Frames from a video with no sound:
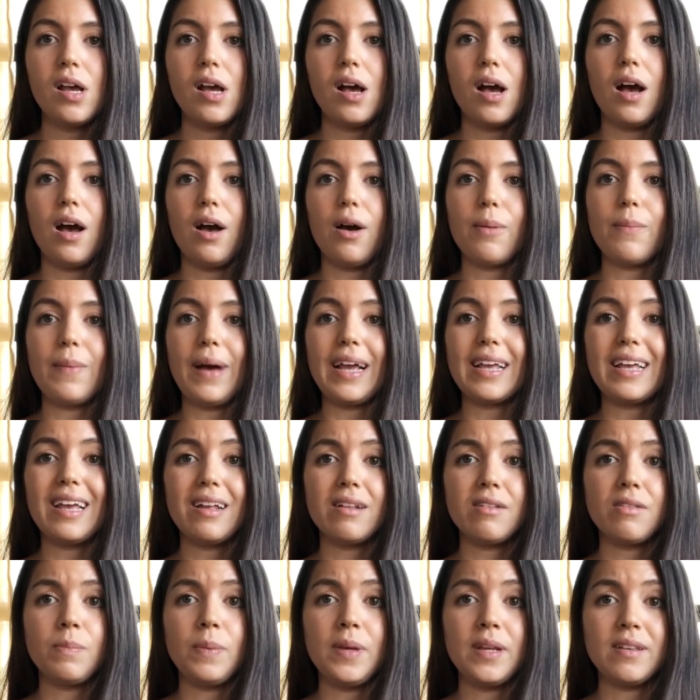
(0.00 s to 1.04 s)
I
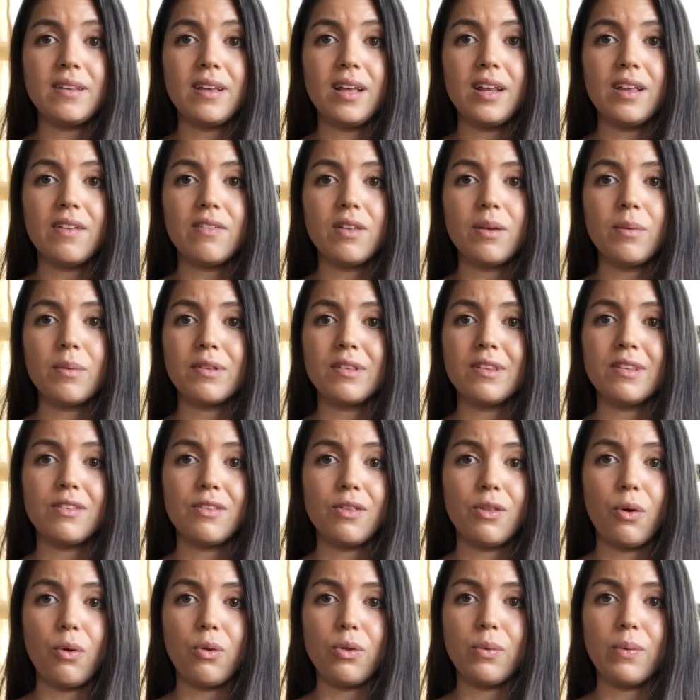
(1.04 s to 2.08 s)
can't speak to any of them because these are
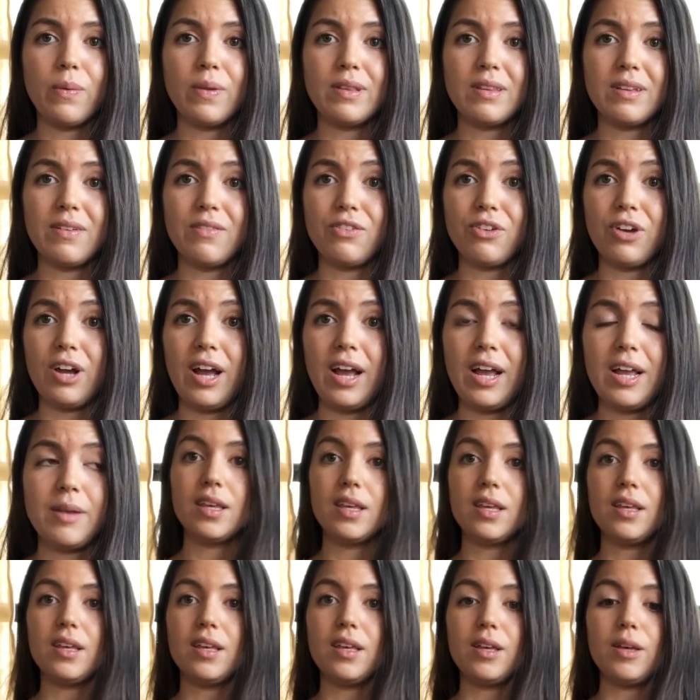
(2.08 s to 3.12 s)
the only ones I've tried,
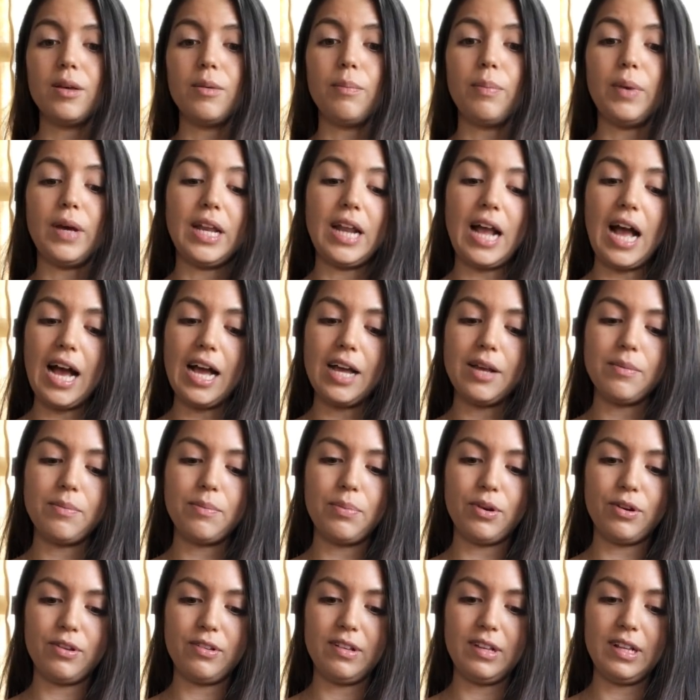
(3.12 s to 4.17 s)
but I am
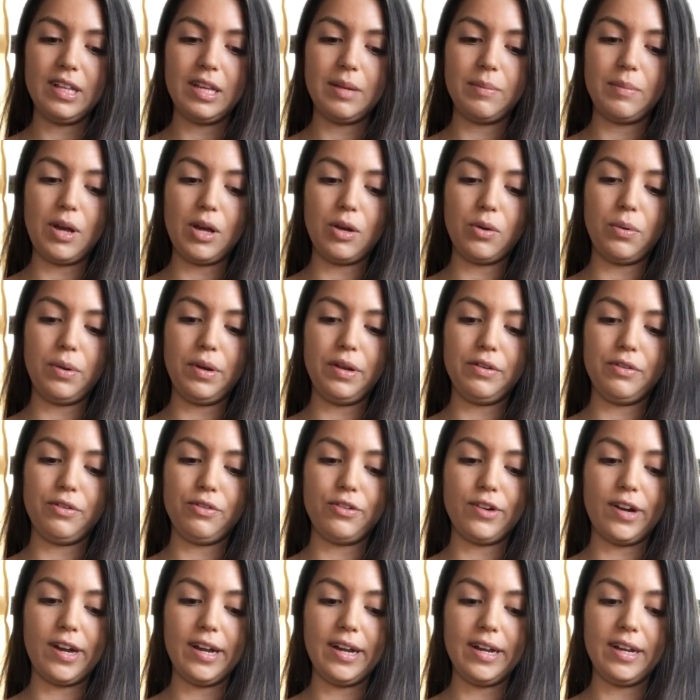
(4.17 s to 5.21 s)
not going to
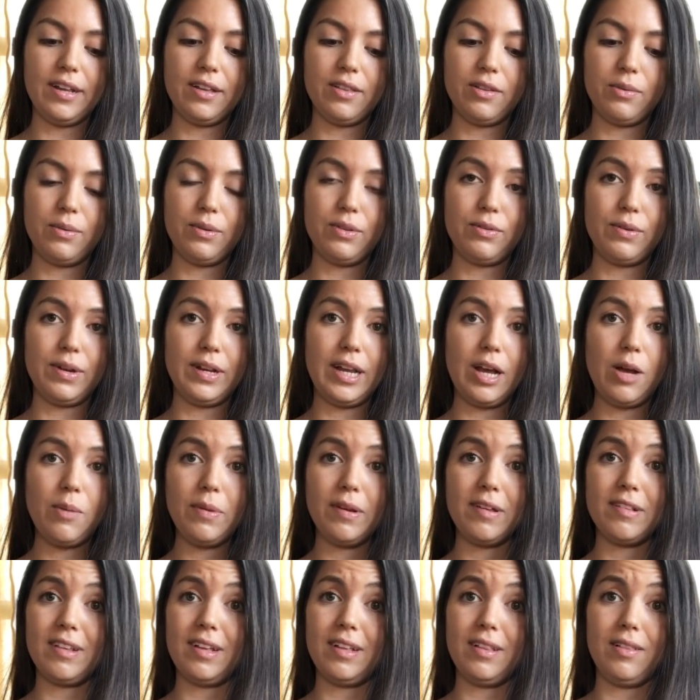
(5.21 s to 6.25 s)
try any other ones right now
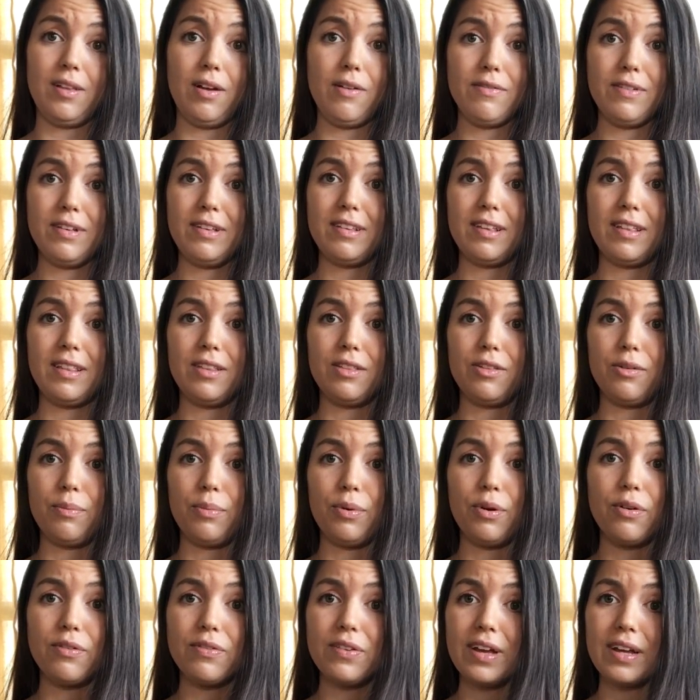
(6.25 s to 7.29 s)
because I love these. I think they're
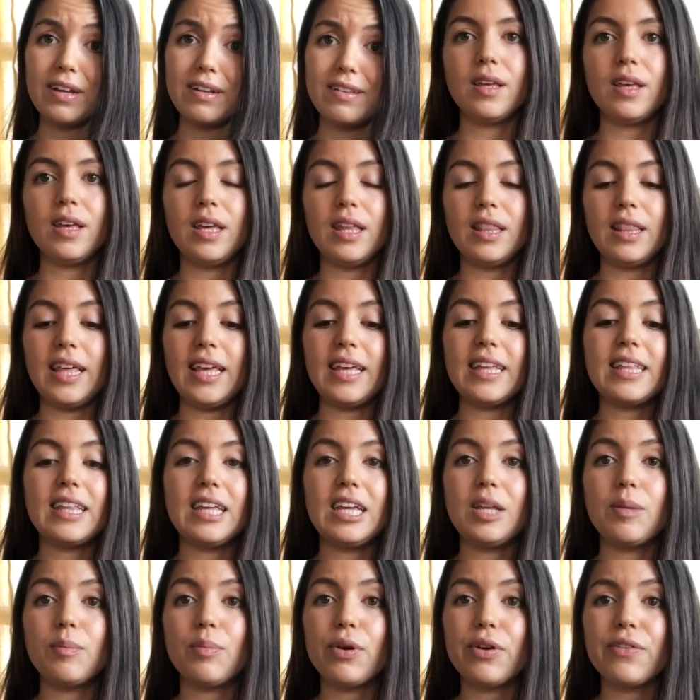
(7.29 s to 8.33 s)
perfect. They
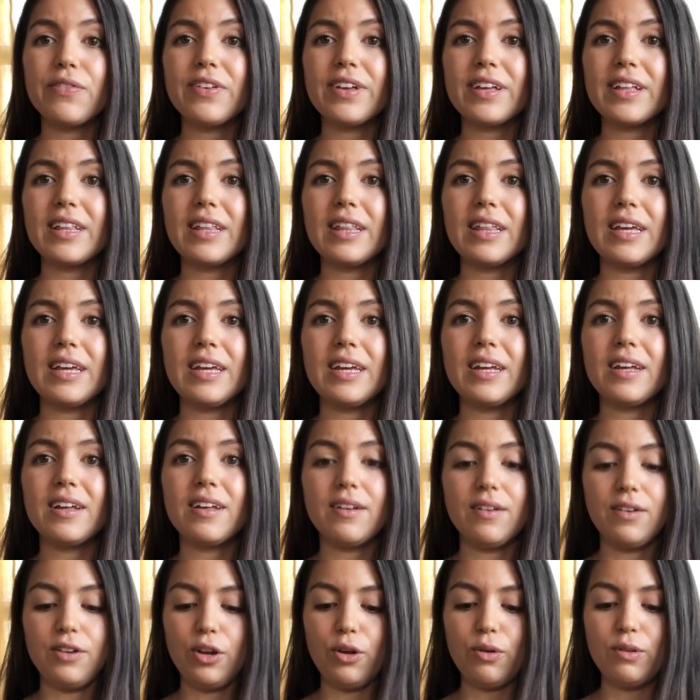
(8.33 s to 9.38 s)
clean perfectly,
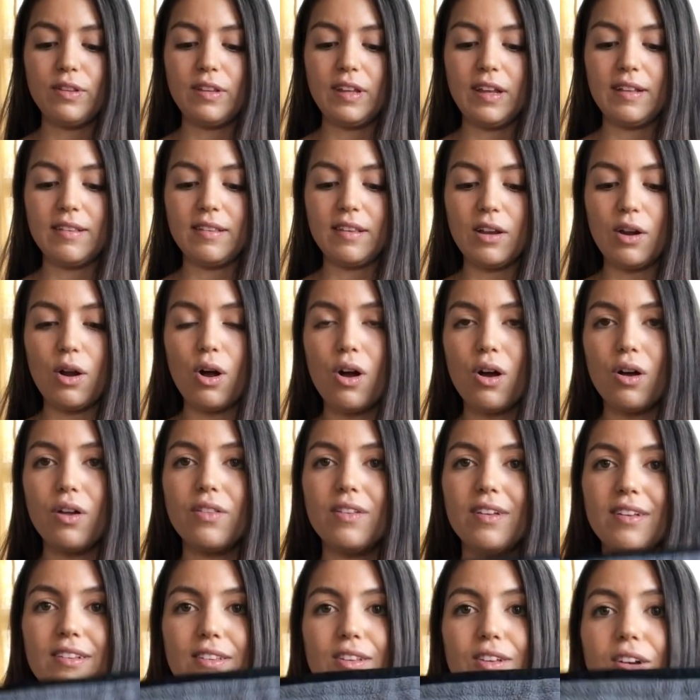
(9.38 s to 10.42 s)
no stains at all.
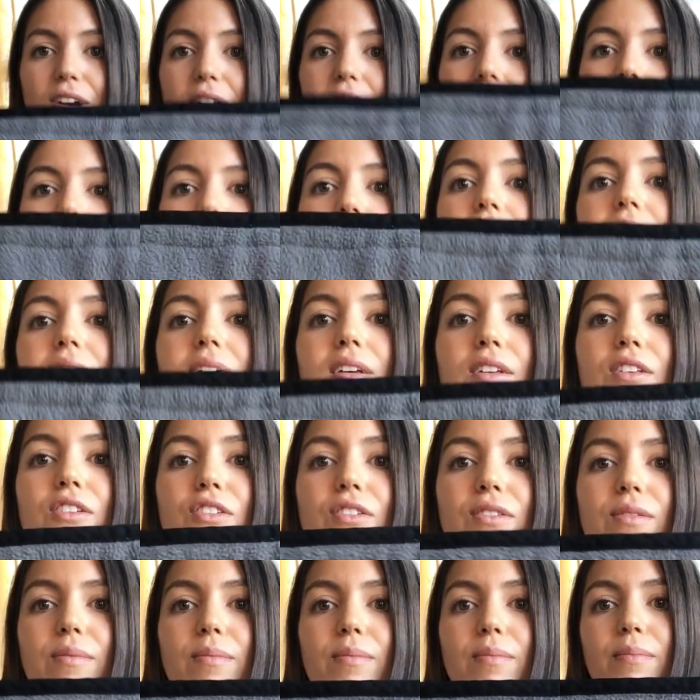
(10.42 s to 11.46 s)
These look
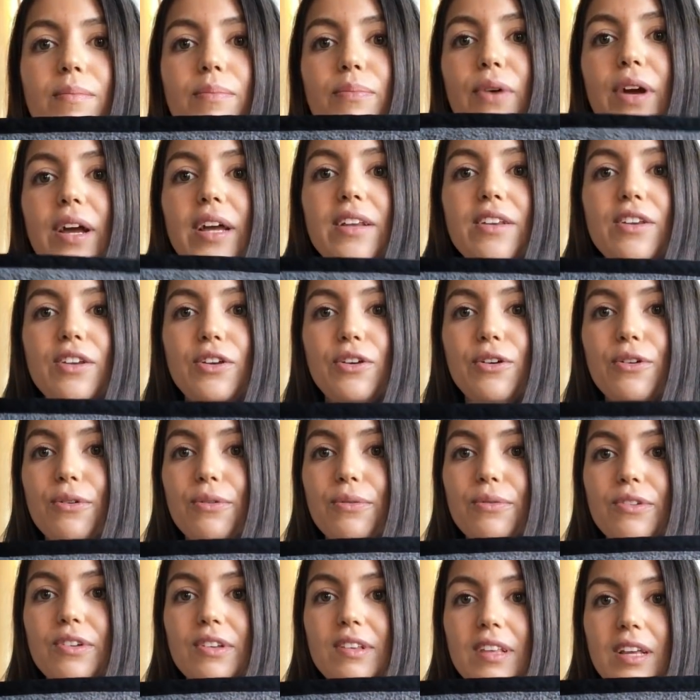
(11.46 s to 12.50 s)
brand new,
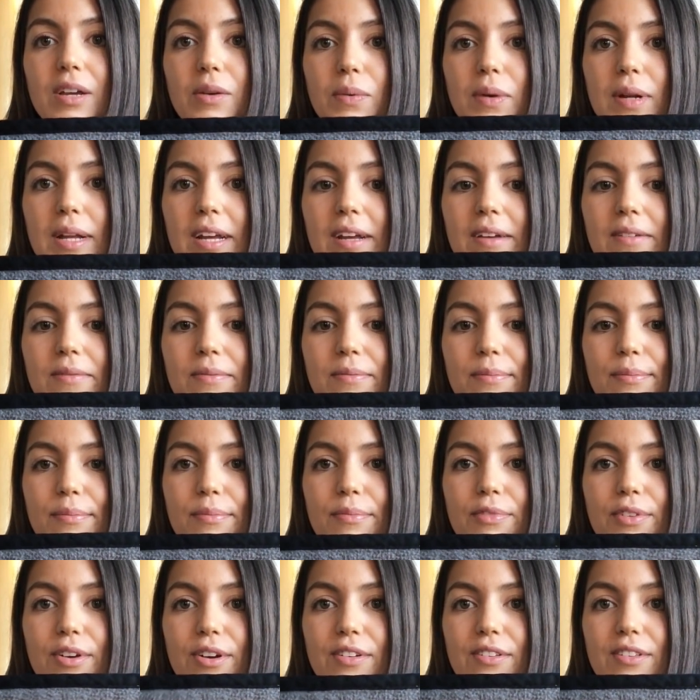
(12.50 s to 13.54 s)
just like when I
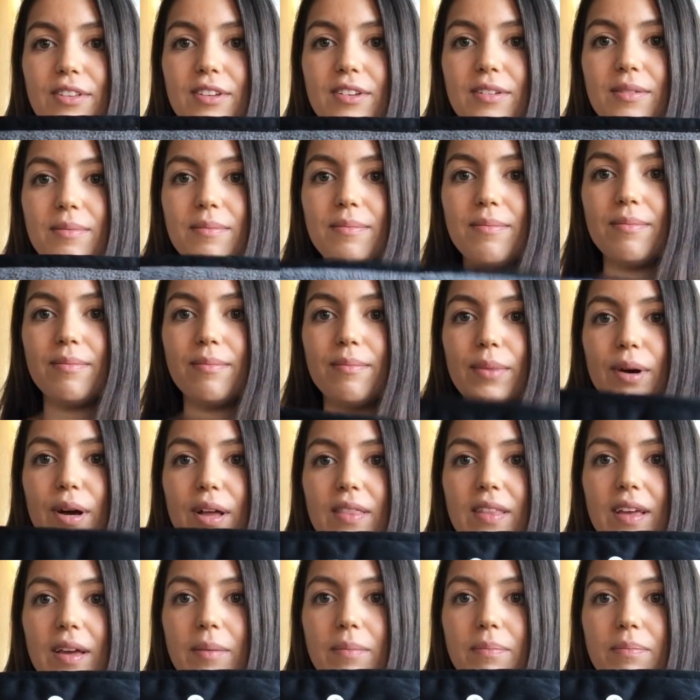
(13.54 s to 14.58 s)
first bought
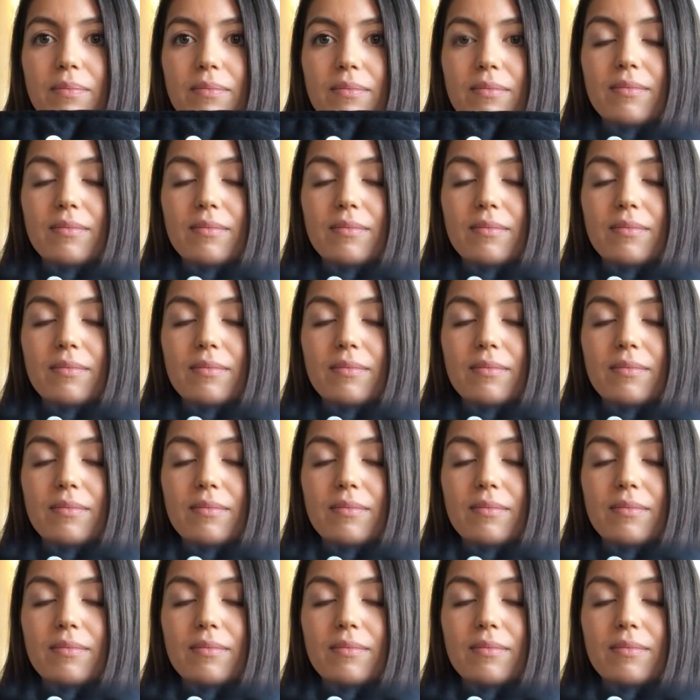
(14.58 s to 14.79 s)
them.